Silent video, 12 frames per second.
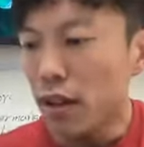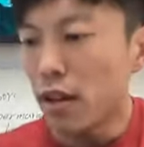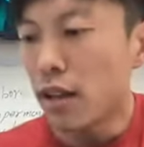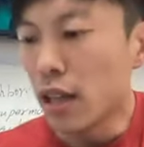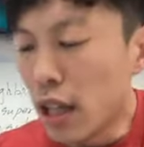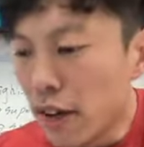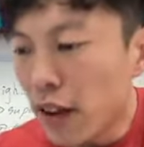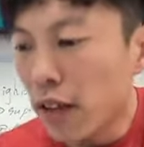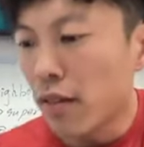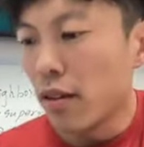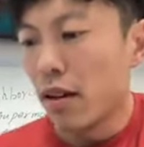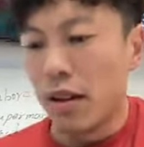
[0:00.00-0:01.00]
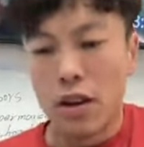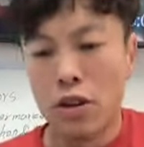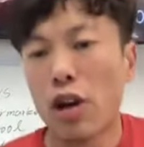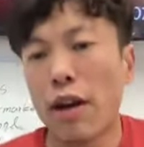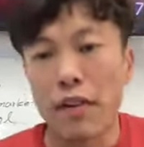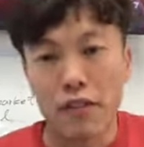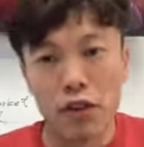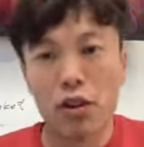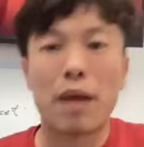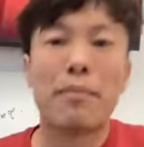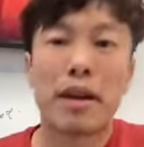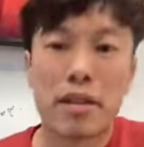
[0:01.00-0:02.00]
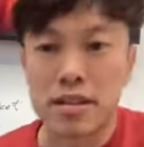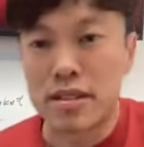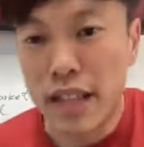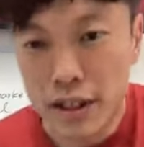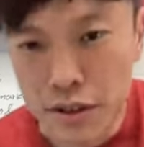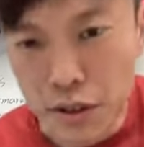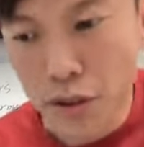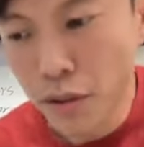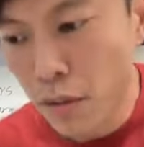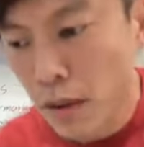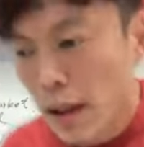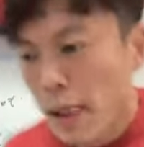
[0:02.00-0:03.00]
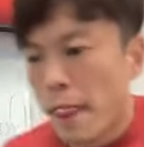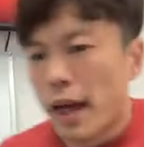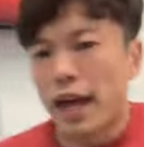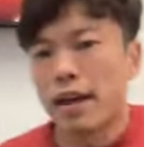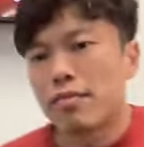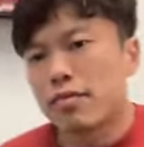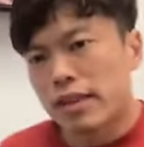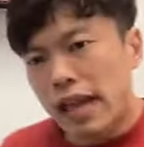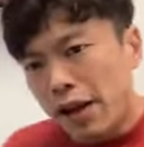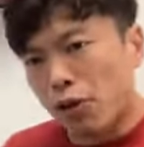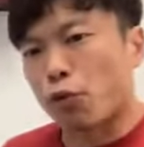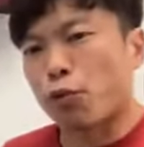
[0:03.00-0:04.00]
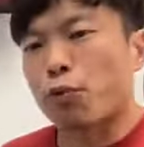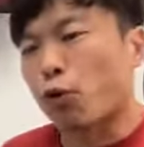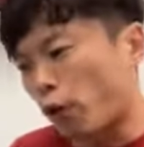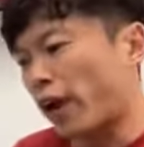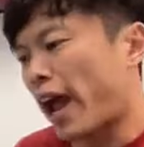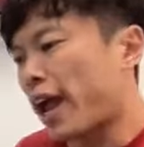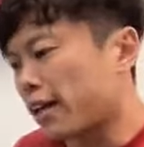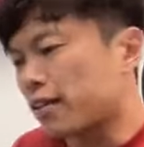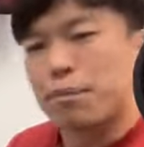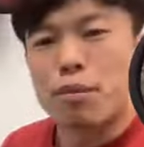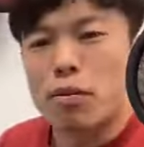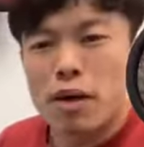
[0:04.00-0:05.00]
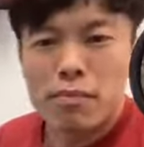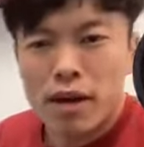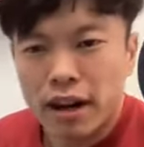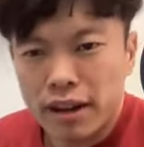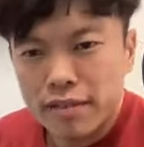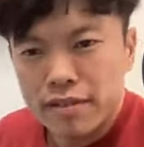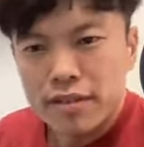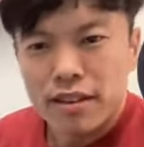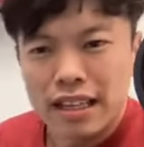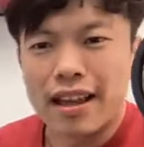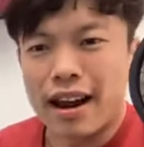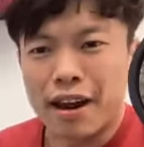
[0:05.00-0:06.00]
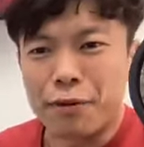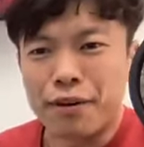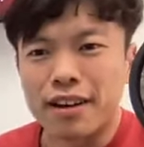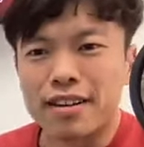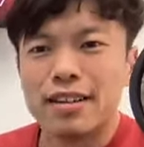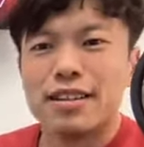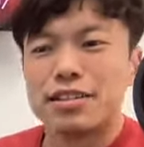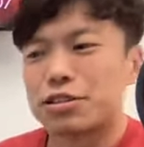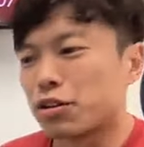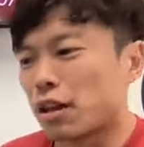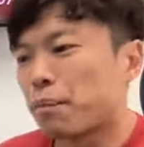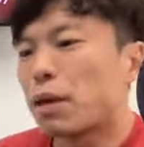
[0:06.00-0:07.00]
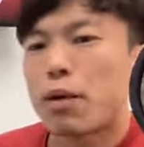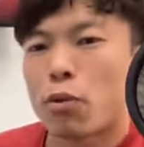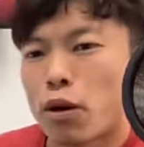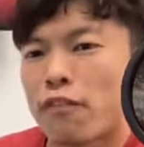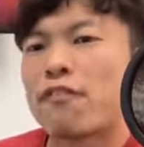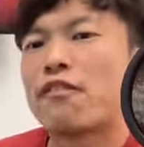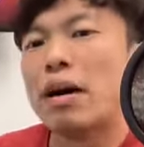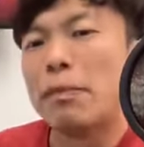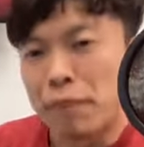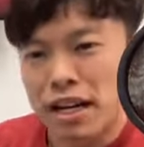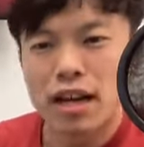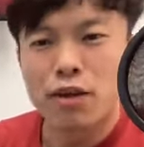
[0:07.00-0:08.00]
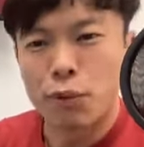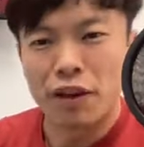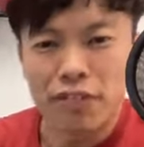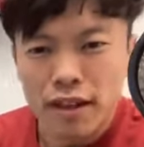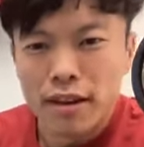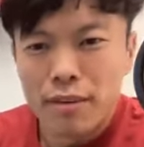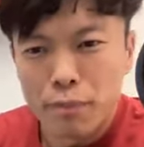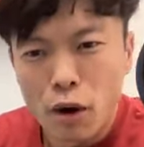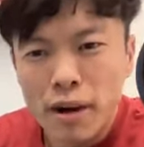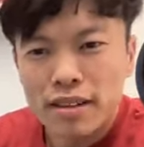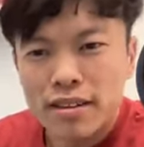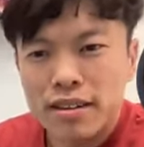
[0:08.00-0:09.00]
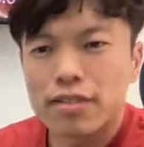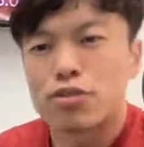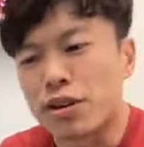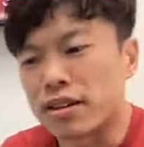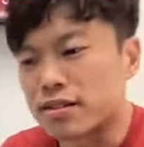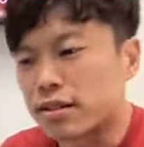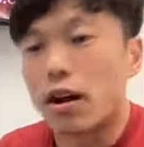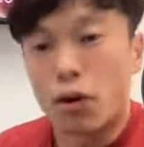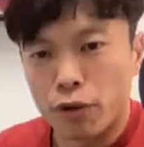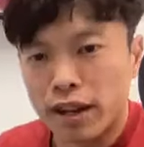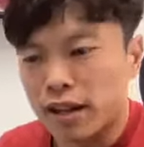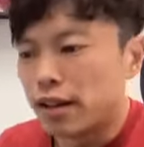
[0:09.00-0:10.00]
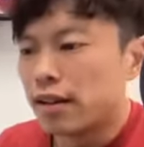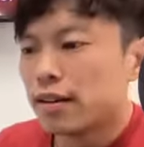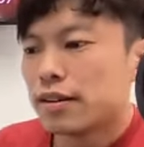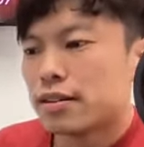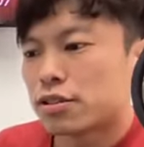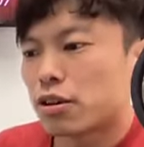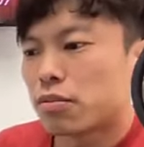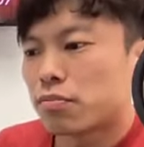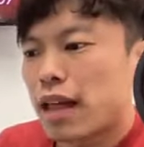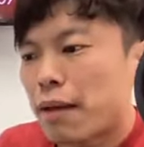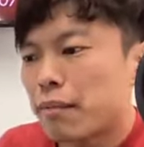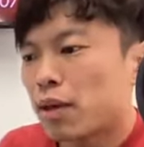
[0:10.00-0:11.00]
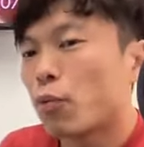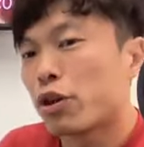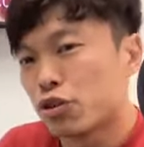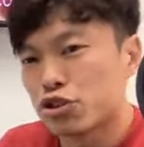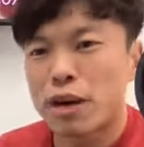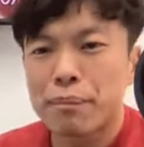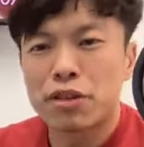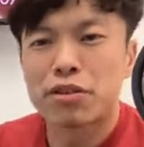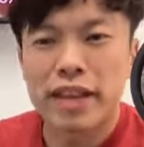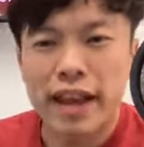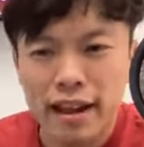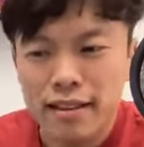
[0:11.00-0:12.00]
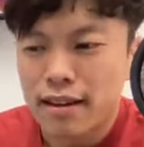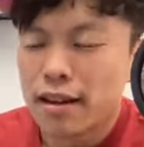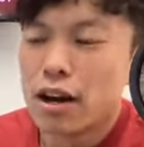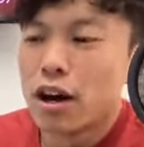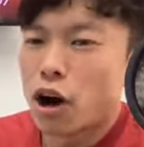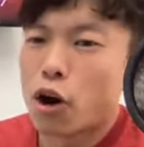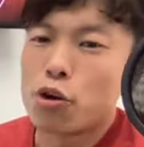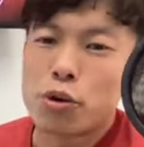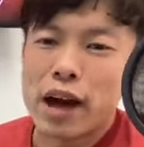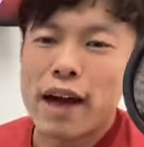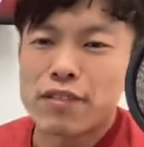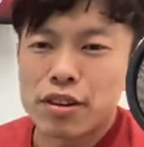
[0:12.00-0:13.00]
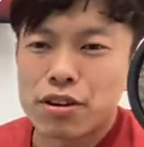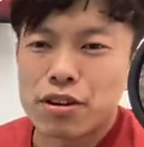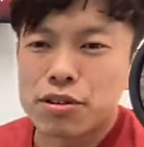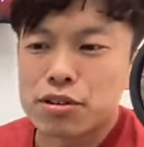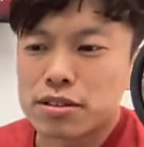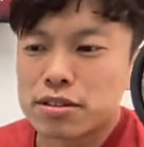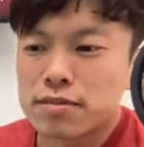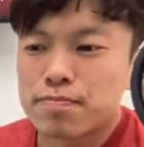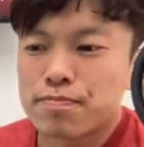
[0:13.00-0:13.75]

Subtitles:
even you have a few competitors next to you, and they create the boba market in that area. So the people were familiar with boba tea drinks already. So that means when you jump into that, all you have to do just